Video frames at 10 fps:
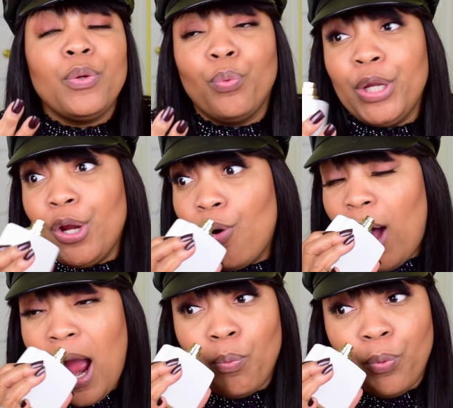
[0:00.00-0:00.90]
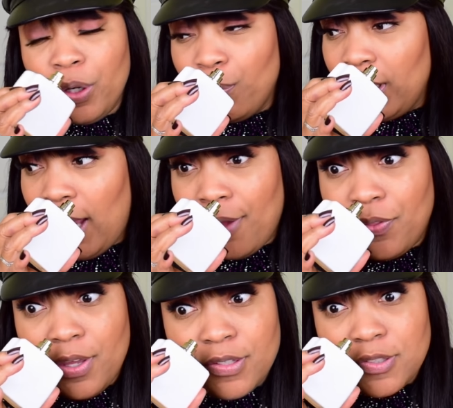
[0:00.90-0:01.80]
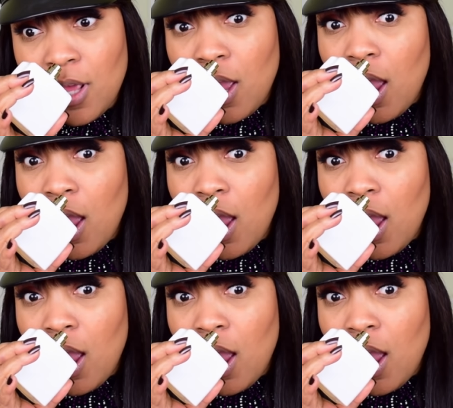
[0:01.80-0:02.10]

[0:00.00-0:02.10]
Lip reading: regal. I really, really like this.